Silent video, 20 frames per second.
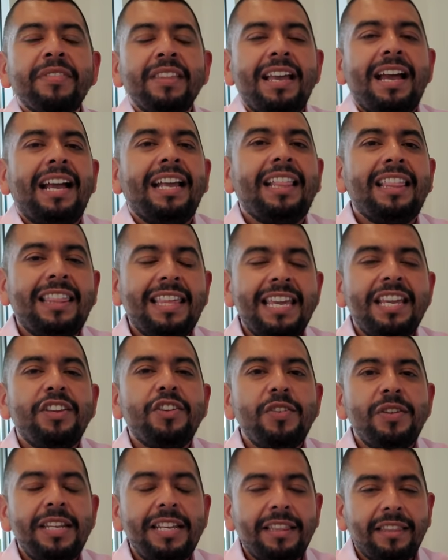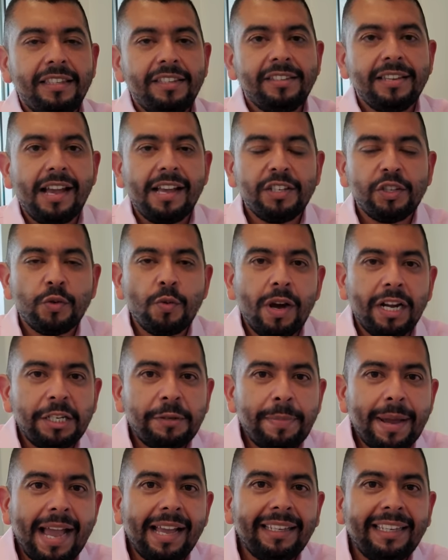I think you need the Sasquatch
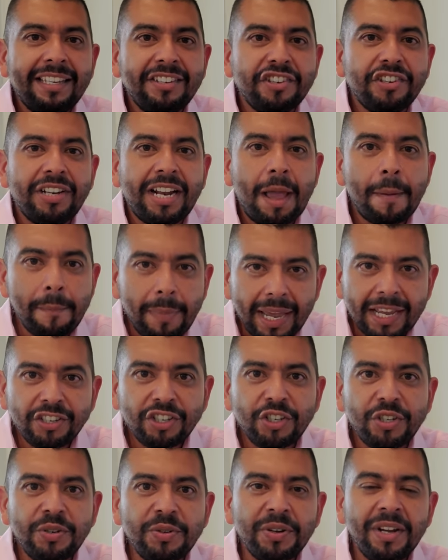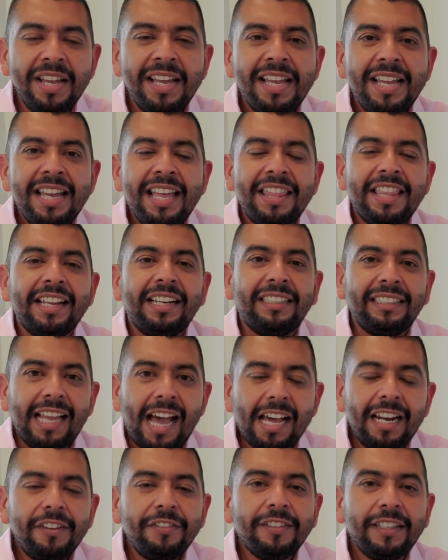package, and I bet you that a
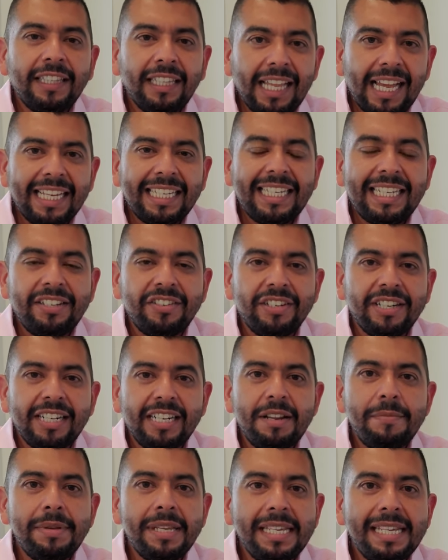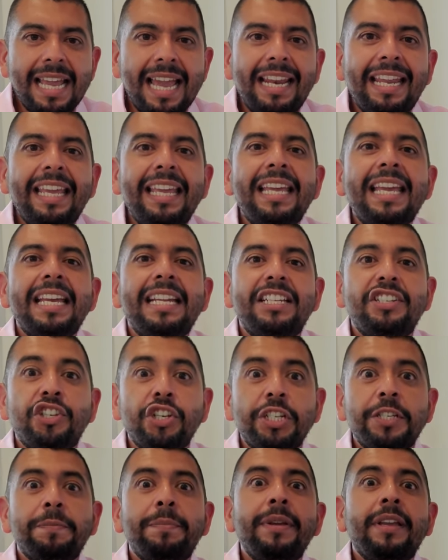lot of clients are going to be getting it
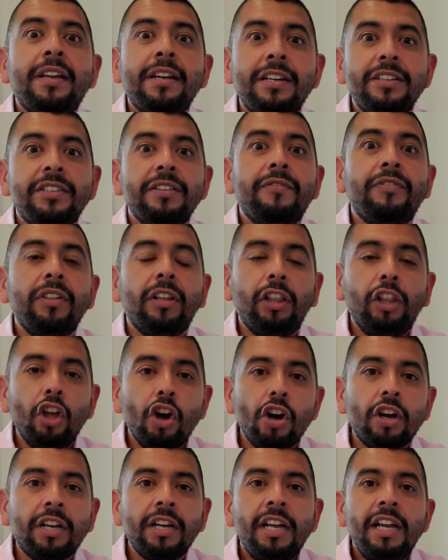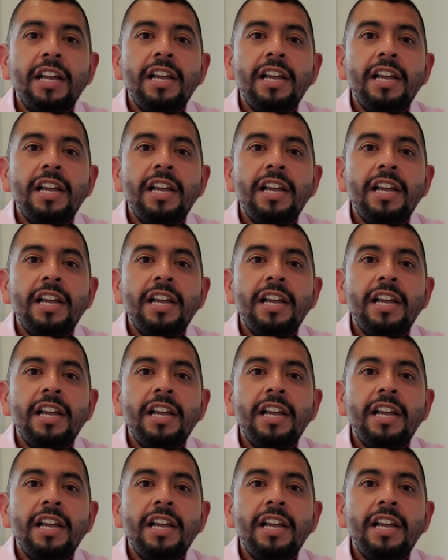just because of the look.